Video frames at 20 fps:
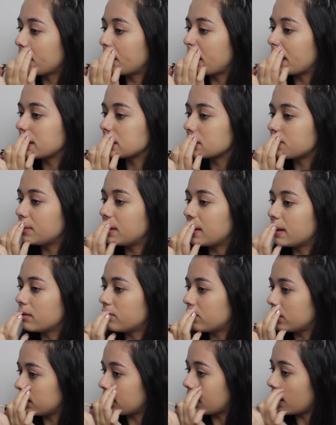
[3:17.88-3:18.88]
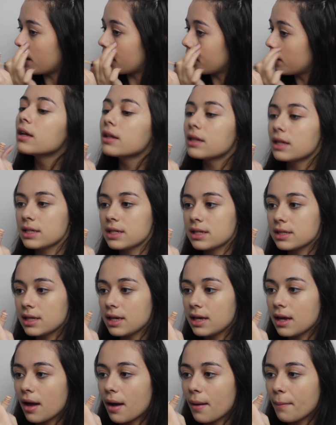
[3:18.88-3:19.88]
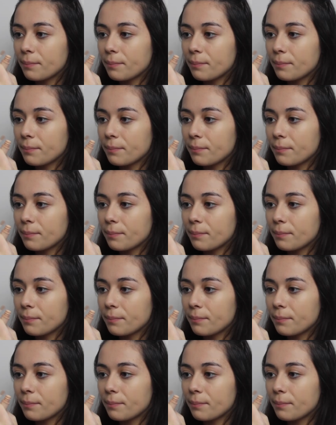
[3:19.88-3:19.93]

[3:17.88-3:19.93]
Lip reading: this being a video, this is the